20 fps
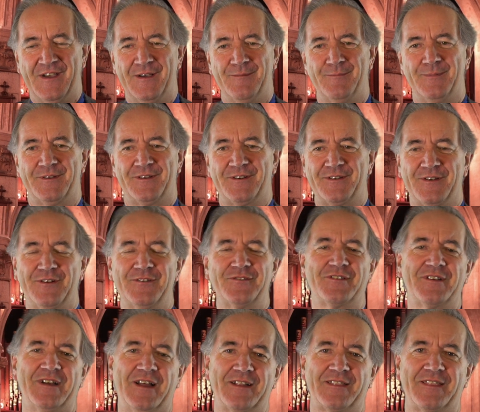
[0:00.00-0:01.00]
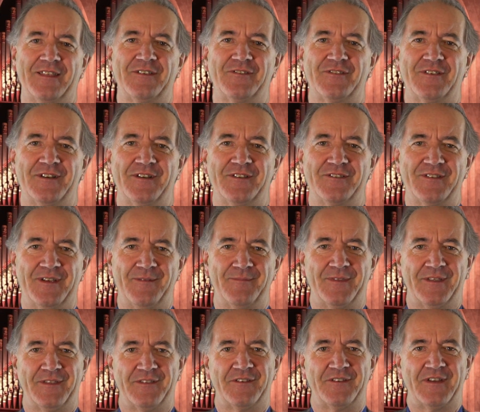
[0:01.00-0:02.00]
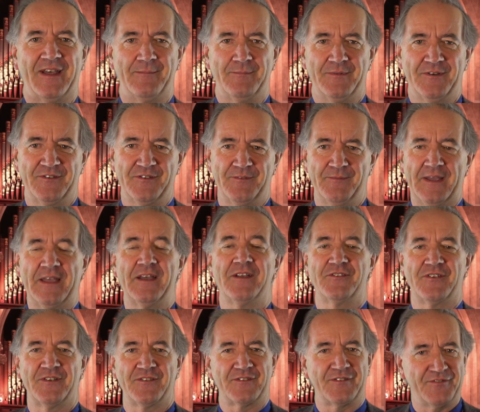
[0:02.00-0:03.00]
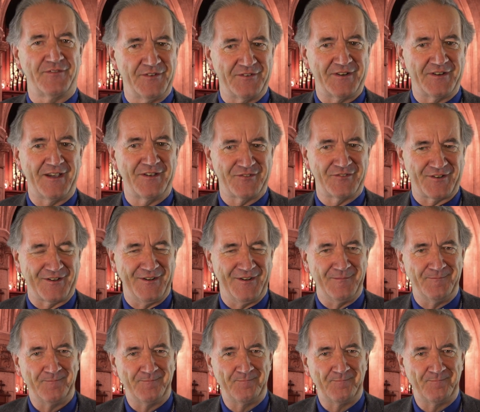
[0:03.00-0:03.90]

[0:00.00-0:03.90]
but it goes like this, and it's something that happened to me just a few days ago.